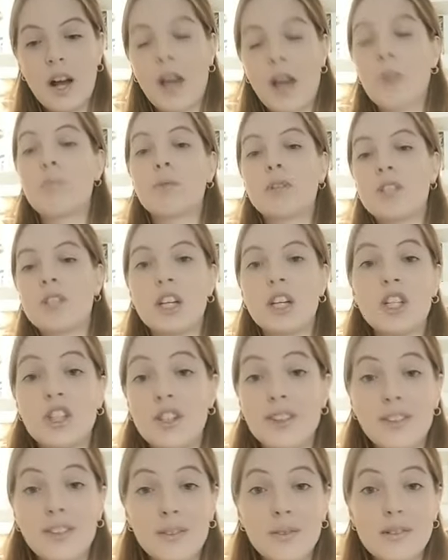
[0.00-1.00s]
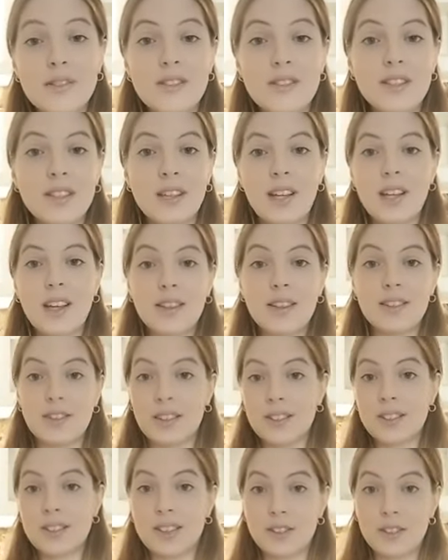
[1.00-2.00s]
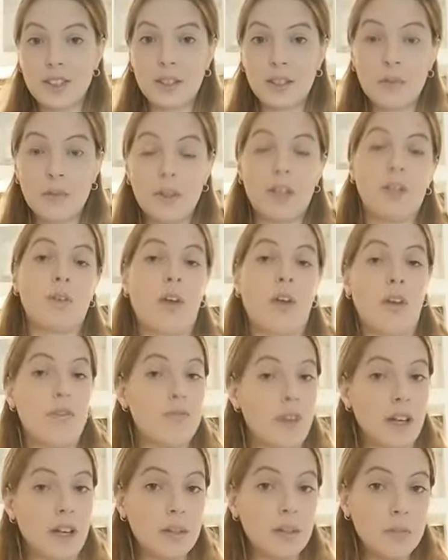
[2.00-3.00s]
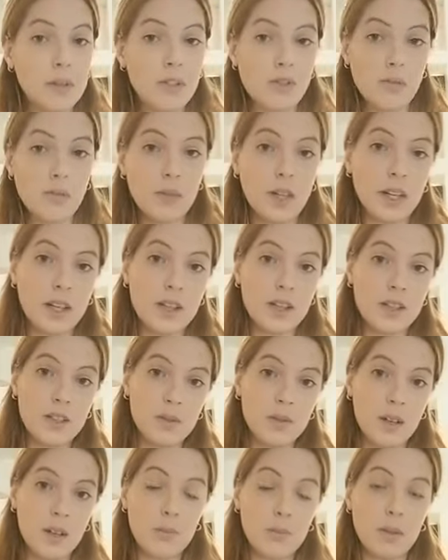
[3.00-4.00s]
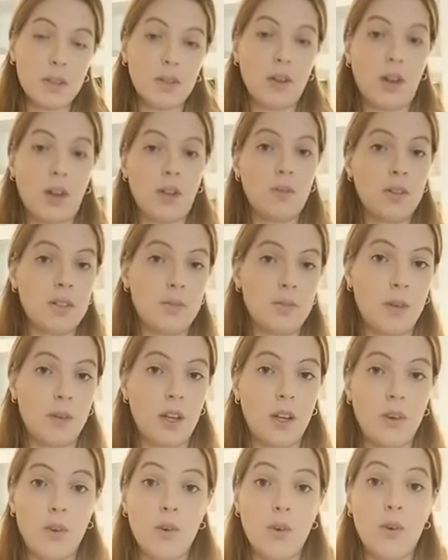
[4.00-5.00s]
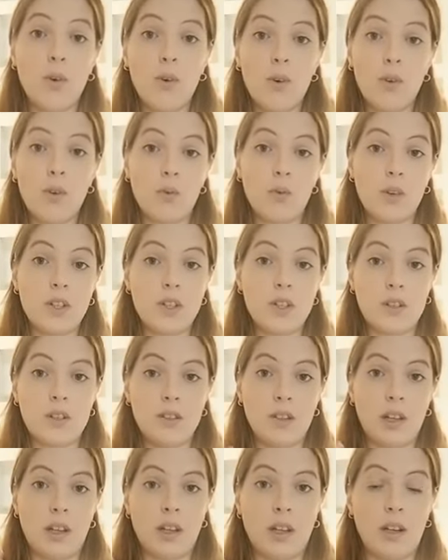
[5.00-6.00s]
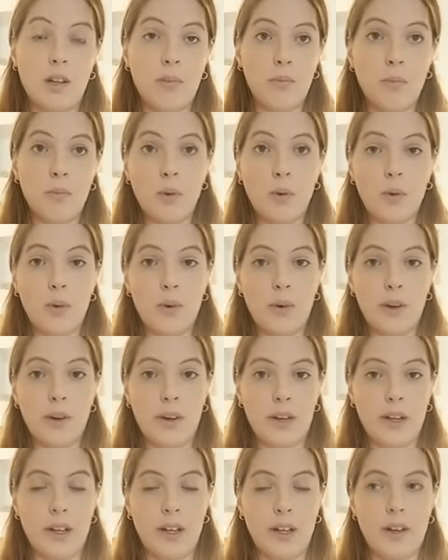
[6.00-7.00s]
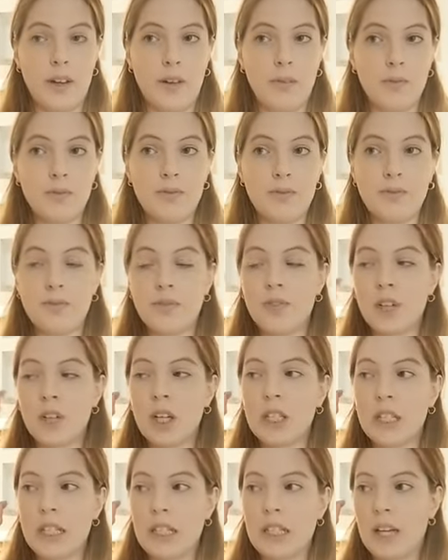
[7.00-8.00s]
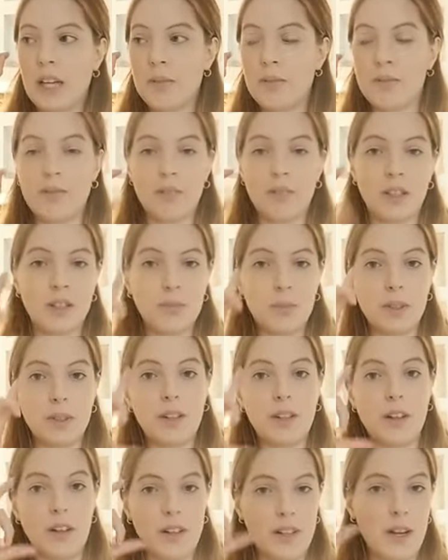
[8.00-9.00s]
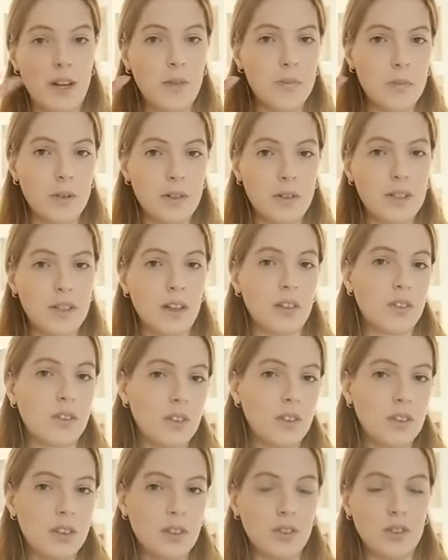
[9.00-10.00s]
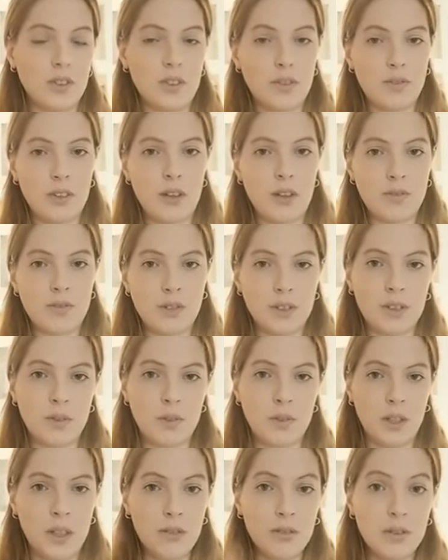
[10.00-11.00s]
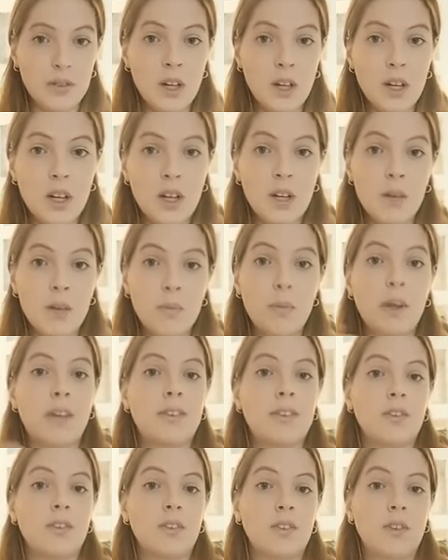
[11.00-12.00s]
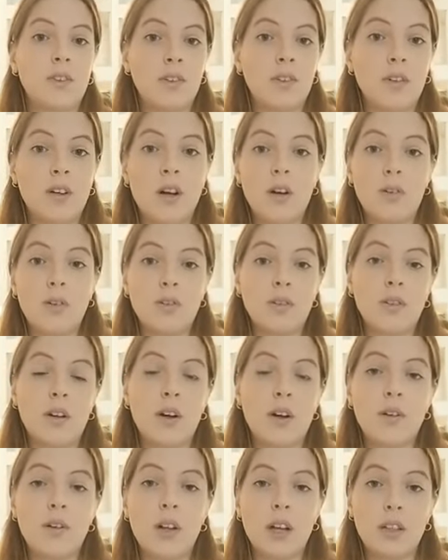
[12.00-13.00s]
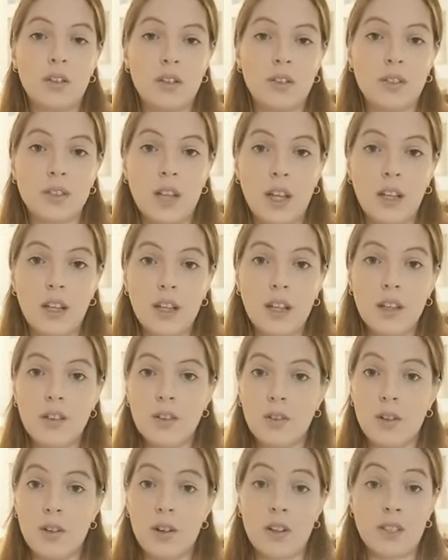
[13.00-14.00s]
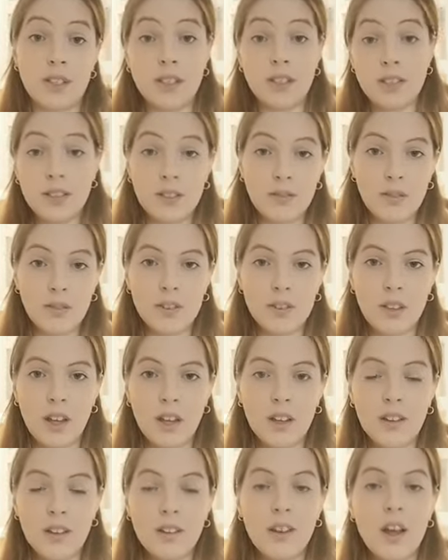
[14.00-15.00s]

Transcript: protection, I would say, sunscreen. You can find them in Jamaica as well, but you can always bring your own, which is in more, forgot the name of it, but there are numbers like 30, 35, 40, whatever, based on how light your skin is or sensitive your skin is.